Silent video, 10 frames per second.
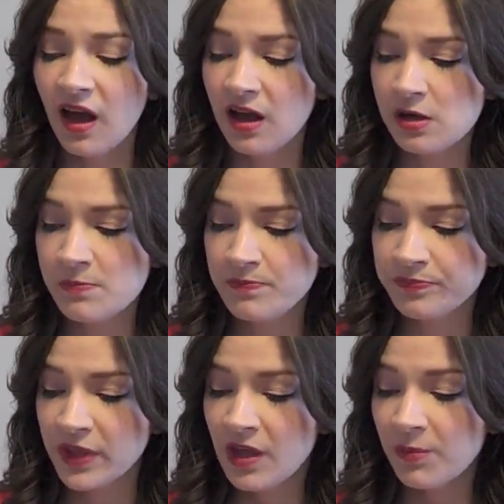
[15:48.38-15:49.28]

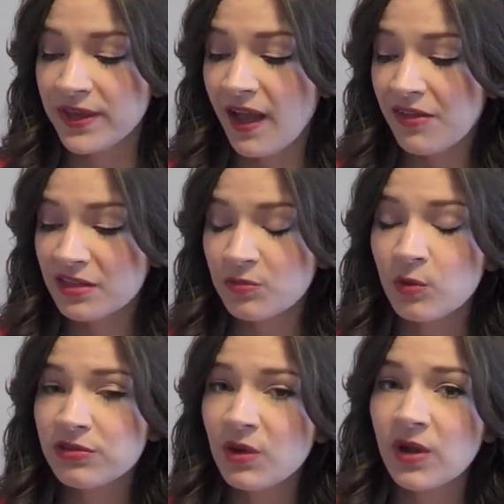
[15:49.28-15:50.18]
But yeah, that's
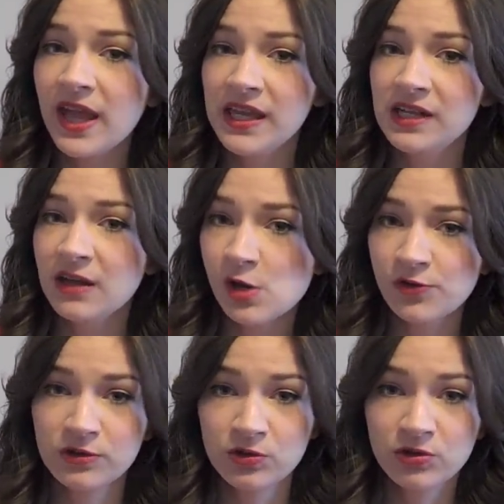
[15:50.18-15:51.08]
mostly what I eat now
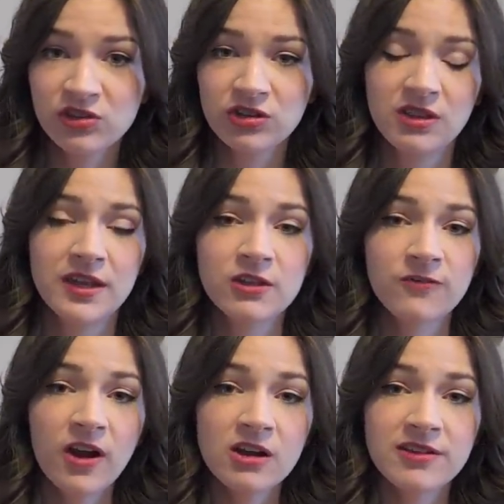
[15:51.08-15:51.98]
for nutrition. And then
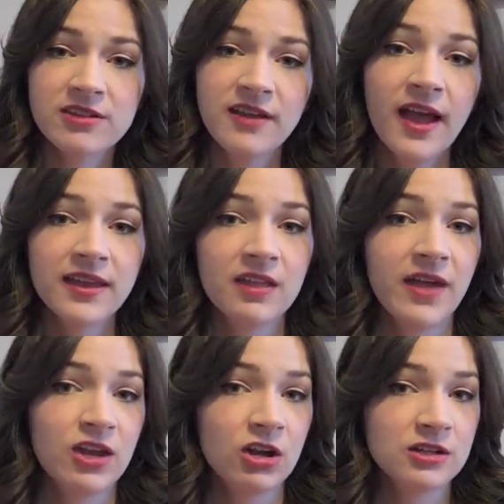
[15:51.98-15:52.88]
as far as a snacking
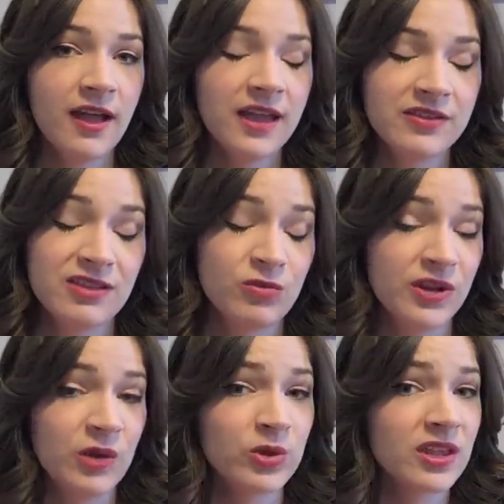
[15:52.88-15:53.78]
later at night, this is
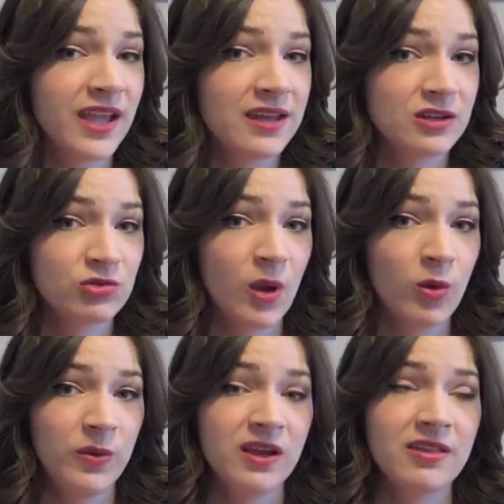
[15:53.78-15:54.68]
when I really get into
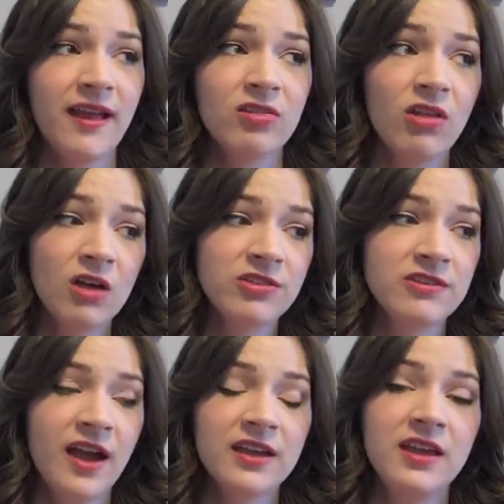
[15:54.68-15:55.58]
trouble because I love
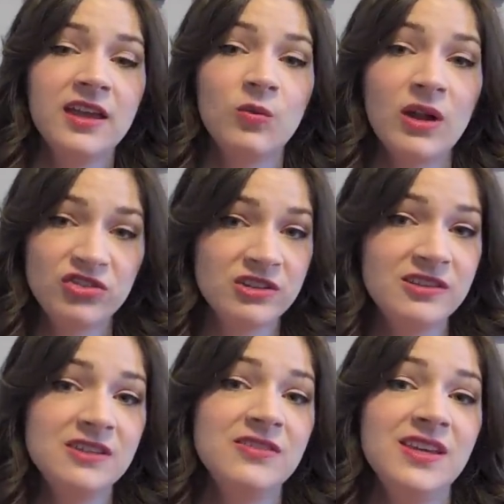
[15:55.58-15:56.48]
snacking and watching
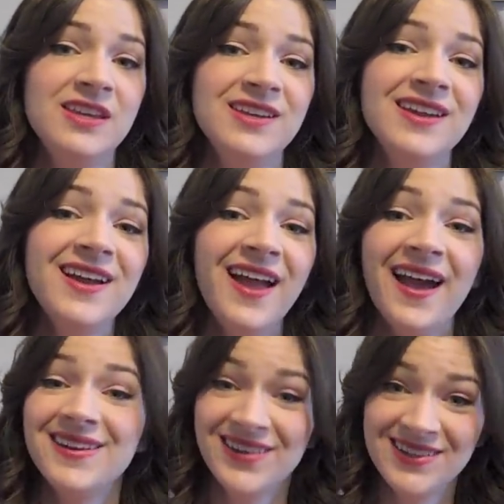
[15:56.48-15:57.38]
TV
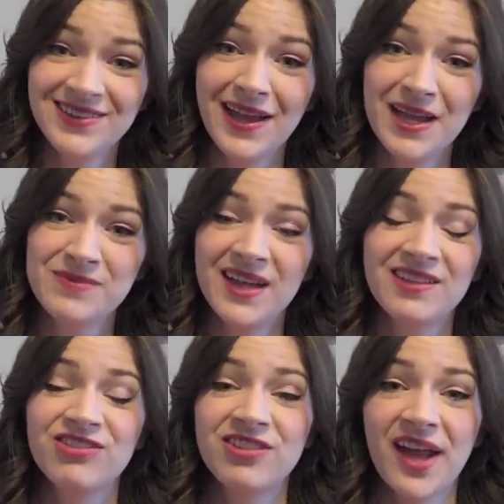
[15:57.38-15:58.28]
at nighttime.
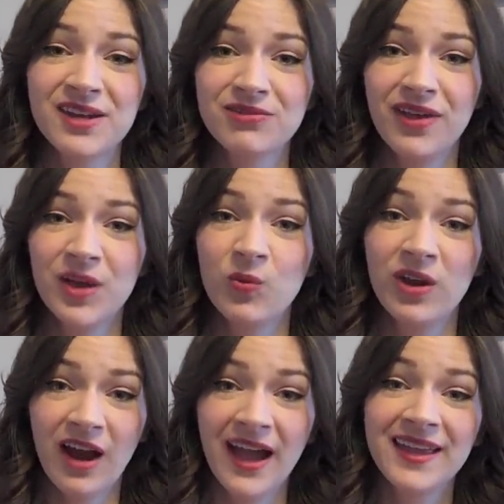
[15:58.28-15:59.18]
That's just kind of like
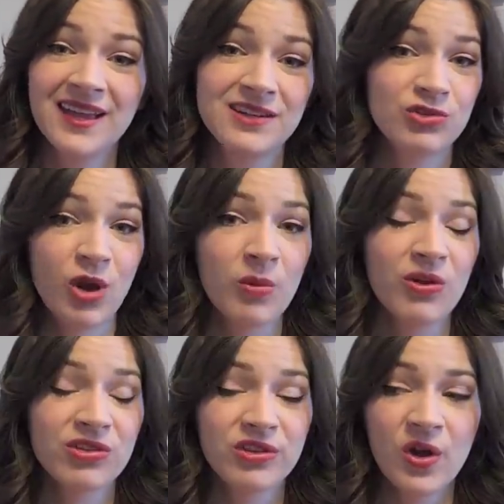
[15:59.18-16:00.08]
where I get into
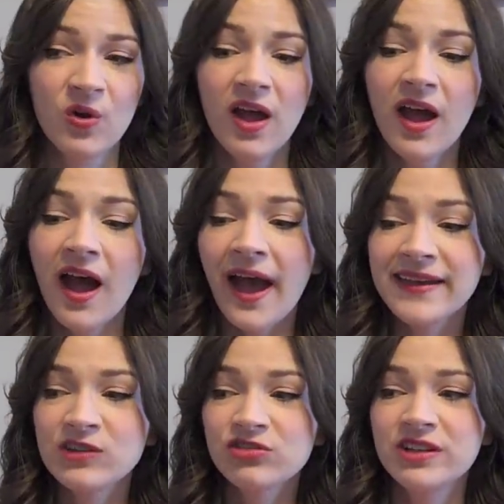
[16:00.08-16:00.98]
trouble. So
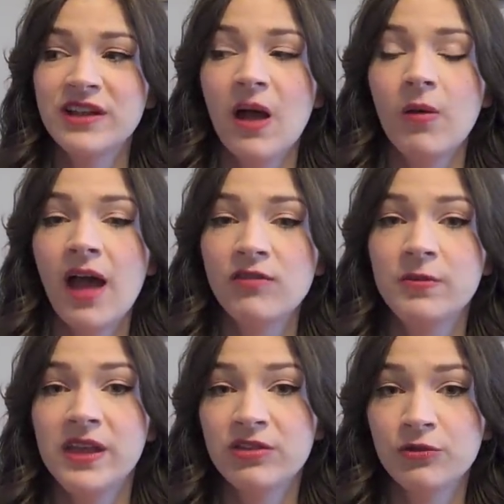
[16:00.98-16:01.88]
I usually now will have
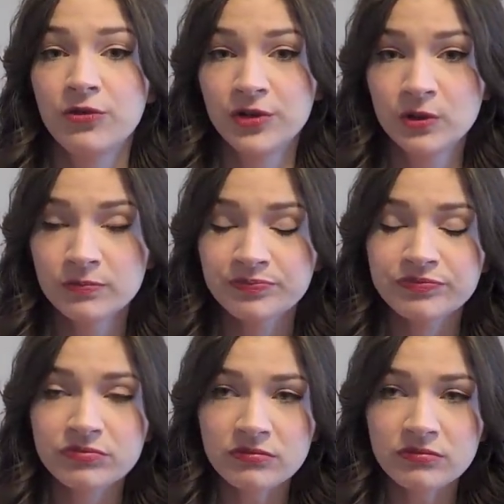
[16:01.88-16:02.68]
a piece of fruit.